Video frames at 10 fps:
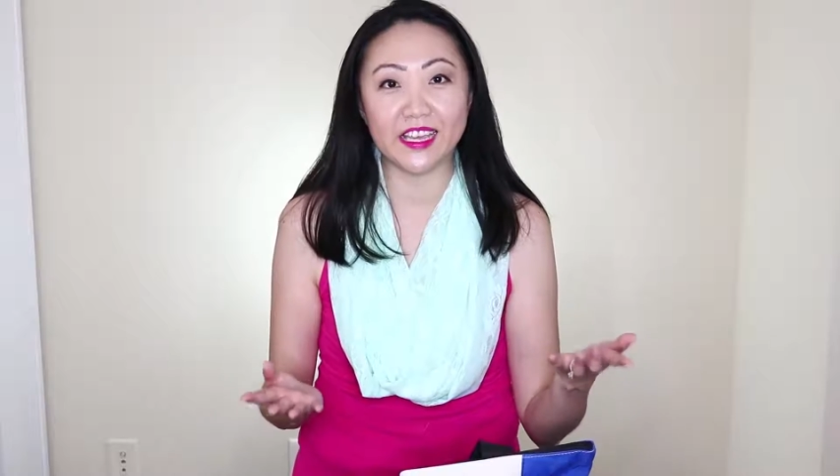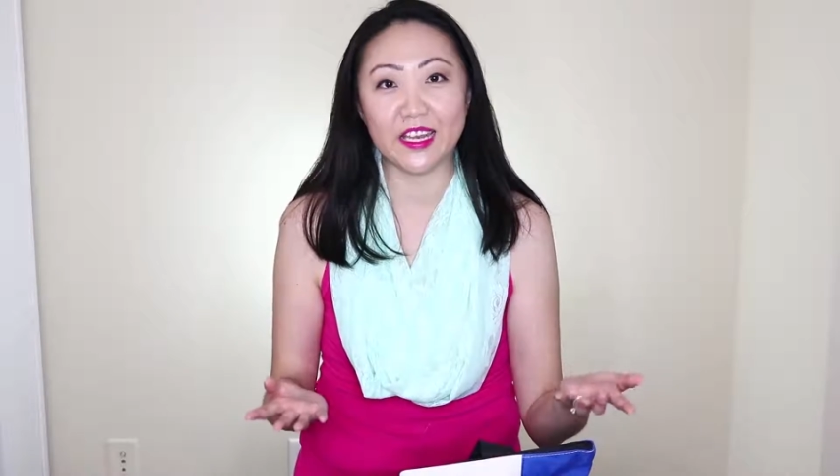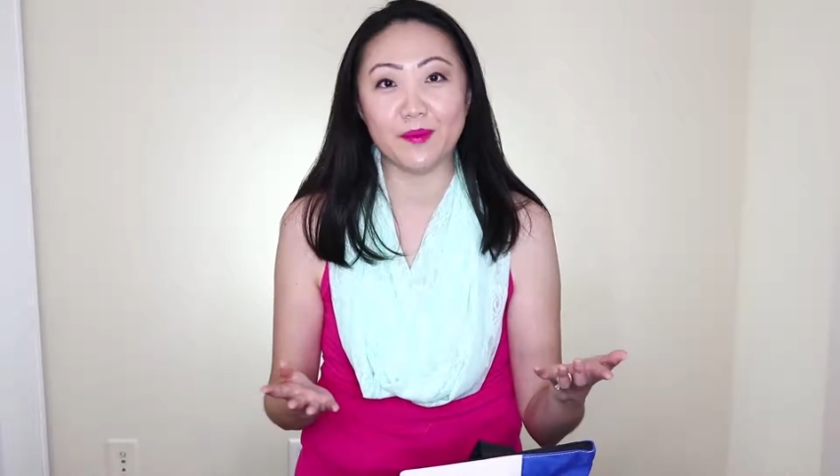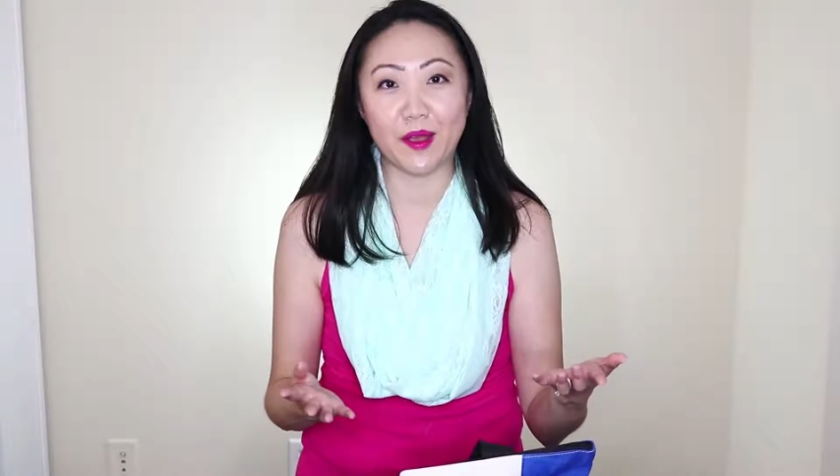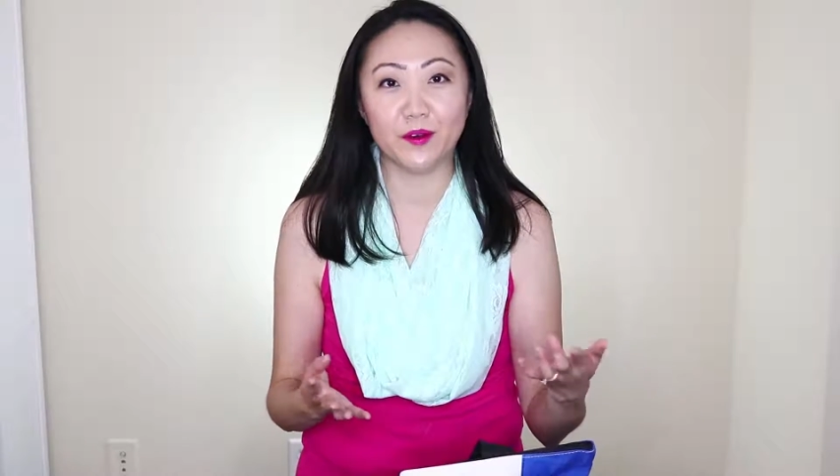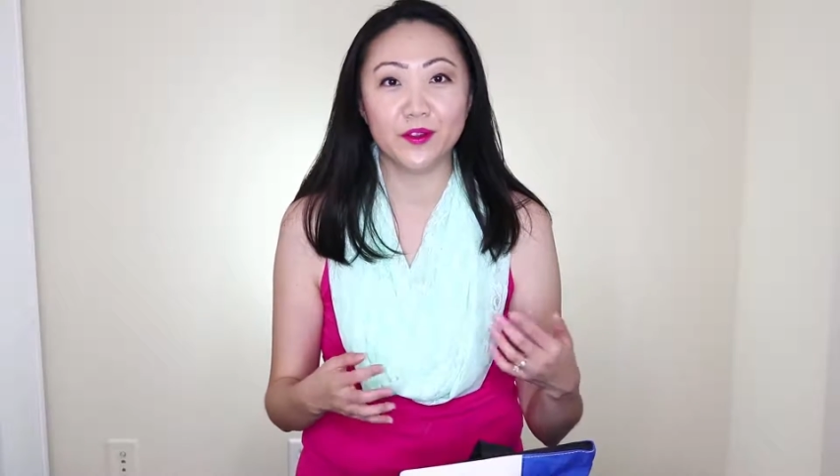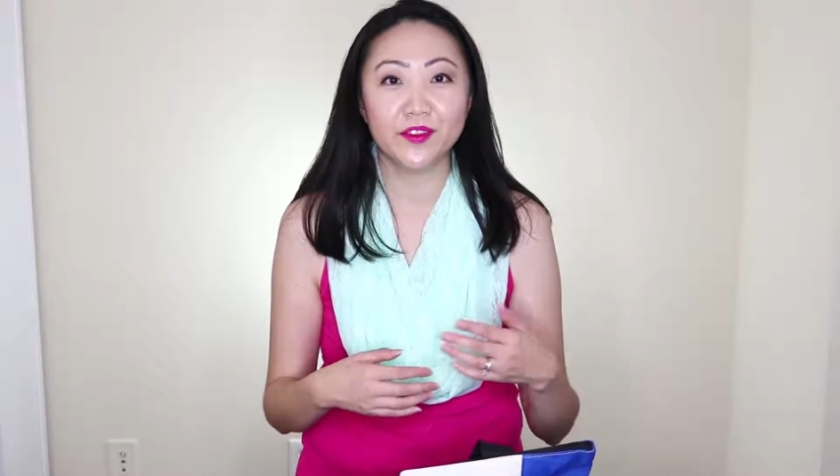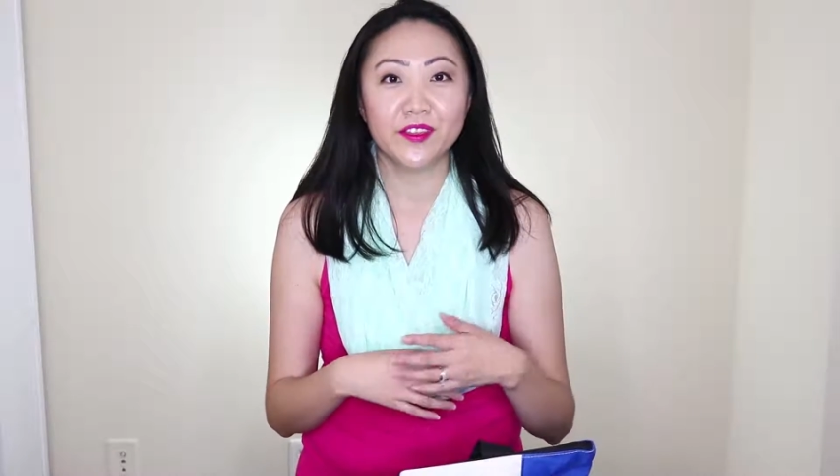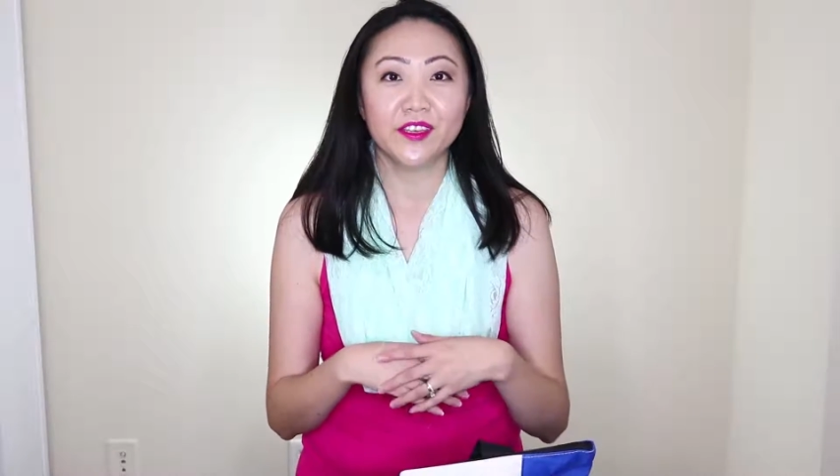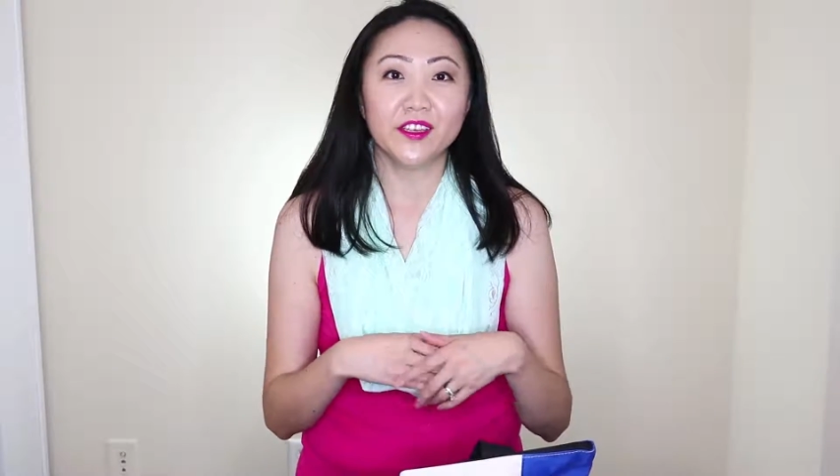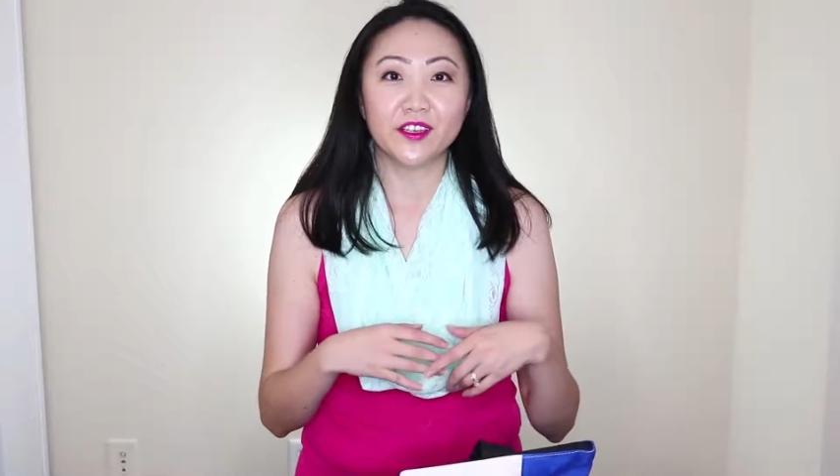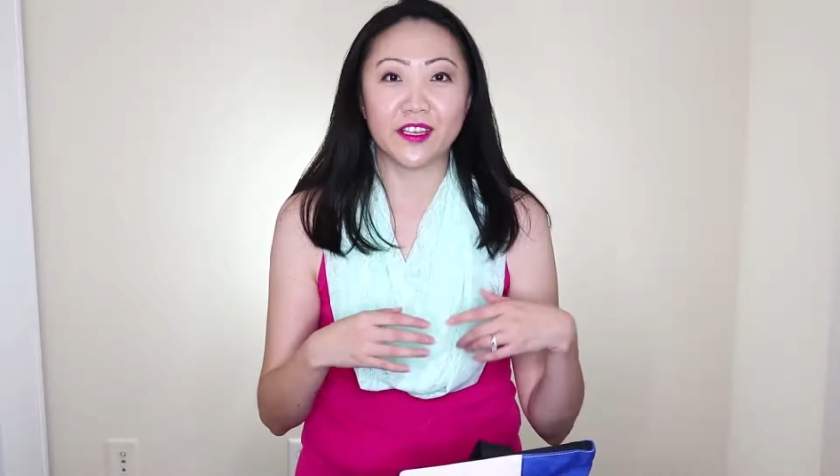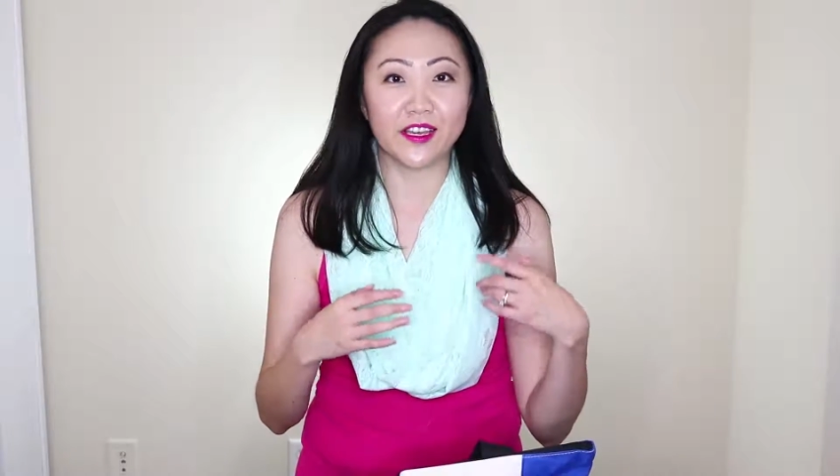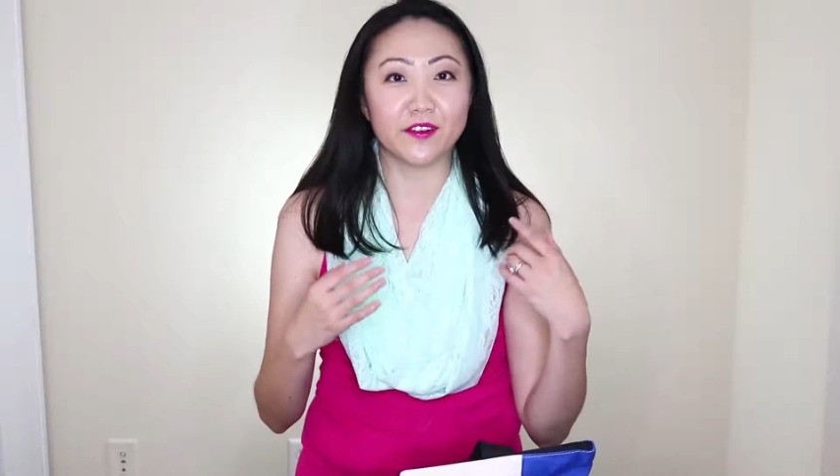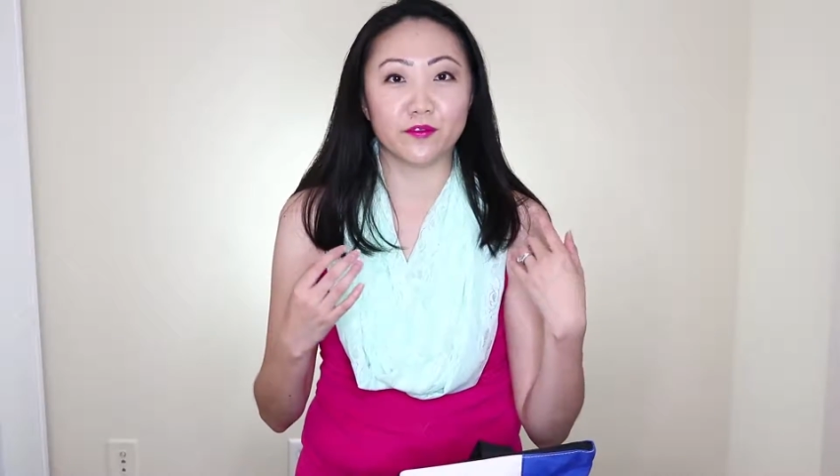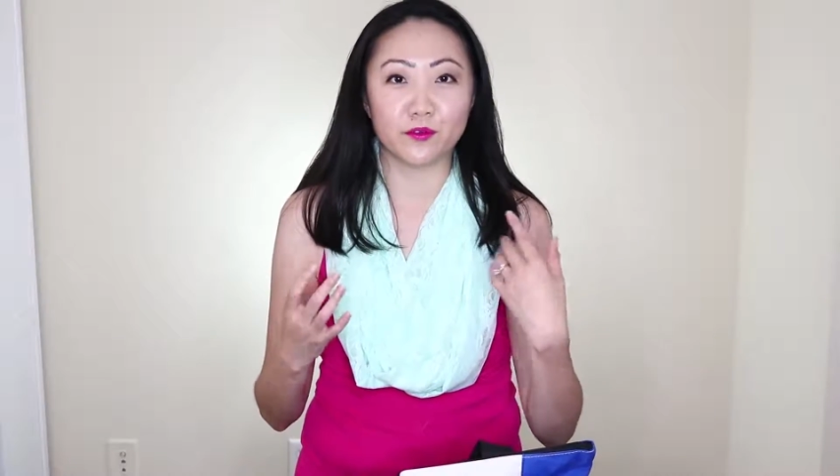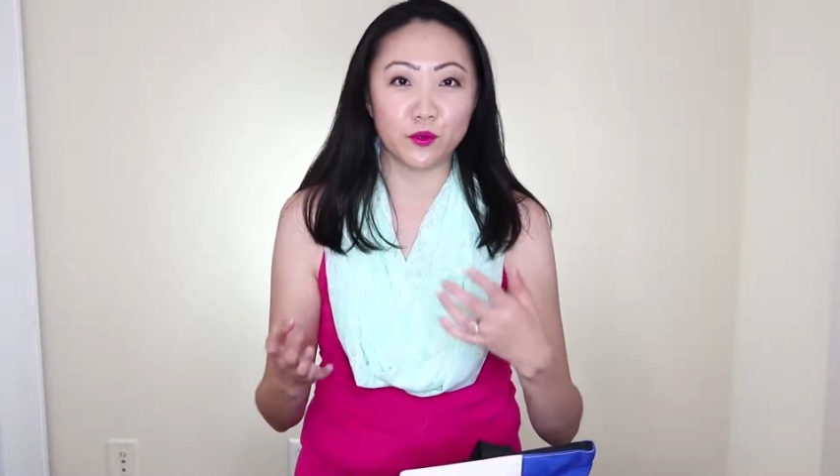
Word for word: thinking about kind of